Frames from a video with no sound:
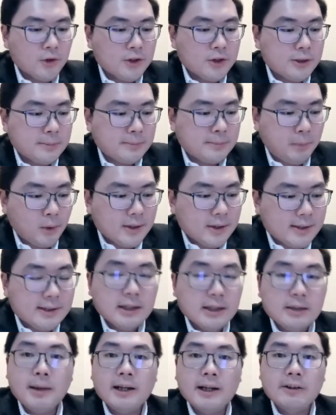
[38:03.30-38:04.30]
or
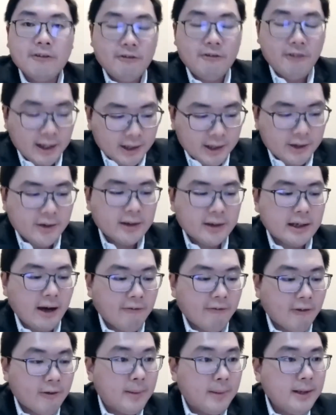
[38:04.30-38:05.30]
sponsored by the federal
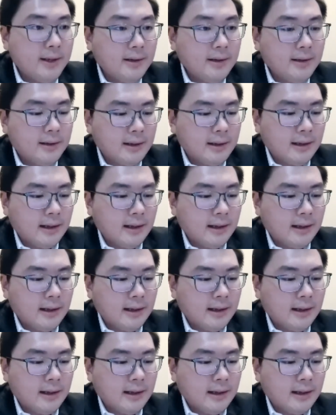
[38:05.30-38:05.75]
government